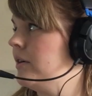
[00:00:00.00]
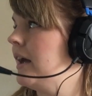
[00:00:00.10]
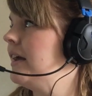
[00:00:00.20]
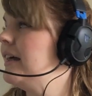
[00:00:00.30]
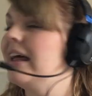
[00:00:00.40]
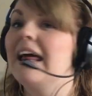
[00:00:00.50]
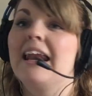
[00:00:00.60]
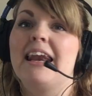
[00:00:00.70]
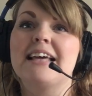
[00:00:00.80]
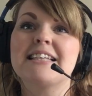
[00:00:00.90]
Okay,
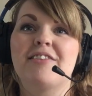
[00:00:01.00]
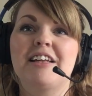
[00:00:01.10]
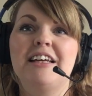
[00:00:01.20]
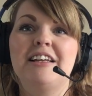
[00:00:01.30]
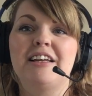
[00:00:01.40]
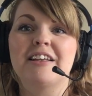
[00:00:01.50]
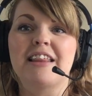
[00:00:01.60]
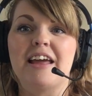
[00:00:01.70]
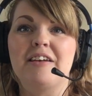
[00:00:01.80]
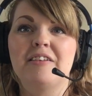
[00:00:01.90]
let's have a little look
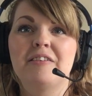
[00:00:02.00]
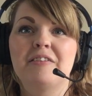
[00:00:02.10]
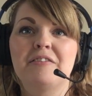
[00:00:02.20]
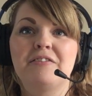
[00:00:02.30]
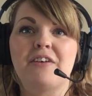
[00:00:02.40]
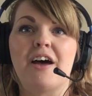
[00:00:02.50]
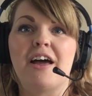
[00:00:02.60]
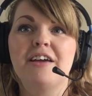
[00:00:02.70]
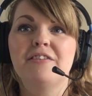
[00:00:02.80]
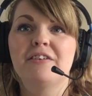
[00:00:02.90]
then.
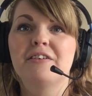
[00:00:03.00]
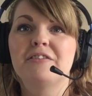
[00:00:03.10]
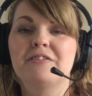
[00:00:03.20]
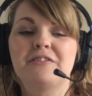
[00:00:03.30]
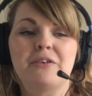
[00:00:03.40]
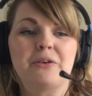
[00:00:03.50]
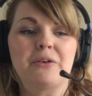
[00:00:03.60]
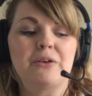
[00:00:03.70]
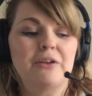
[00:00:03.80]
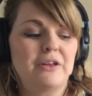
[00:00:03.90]
5,
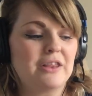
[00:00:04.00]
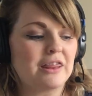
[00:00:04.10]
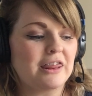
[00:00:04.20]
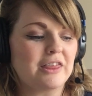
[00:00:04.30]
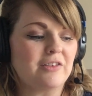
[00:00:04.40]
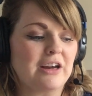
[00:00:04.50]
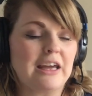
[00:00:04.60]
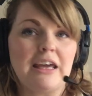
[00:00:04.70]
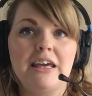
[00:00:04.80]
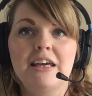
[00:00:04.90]
4,
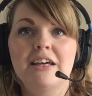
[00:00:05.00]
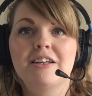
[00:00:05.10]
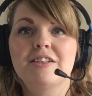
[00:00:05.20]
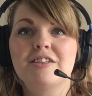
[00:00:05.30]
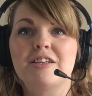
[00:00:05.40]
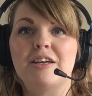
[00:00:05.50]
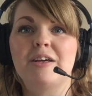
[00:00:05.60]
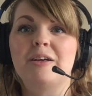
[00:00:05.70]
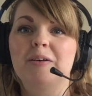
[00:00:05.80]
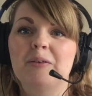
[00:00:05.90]
3,
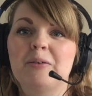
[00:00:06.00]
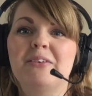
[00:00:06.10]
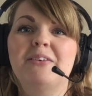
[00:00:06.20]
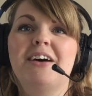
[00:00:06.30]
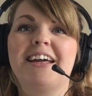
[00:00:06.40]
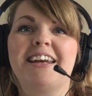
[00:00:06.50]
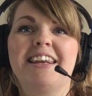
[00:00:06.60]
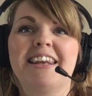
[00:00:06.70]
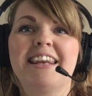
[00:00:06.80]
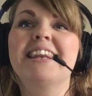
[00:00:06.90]
2, 1.
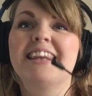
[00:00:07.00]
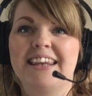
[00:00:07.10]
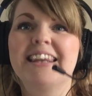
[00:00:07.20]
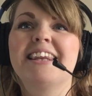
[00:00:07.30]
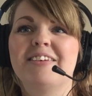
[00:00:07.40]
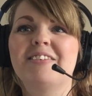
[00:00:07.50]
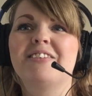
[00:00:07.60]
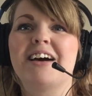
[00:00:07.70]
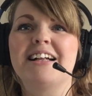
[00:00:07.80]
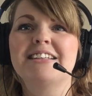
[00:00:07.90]

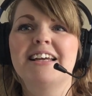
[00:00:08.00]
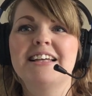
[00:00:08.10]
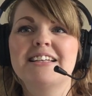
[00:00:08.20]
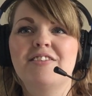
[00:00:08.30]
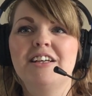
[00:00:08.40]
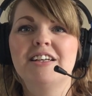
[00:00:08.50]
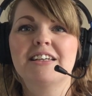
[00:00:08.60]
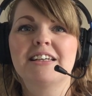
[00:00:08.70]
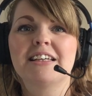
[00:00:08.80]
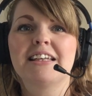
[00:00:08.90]
Well done. Let's have a look.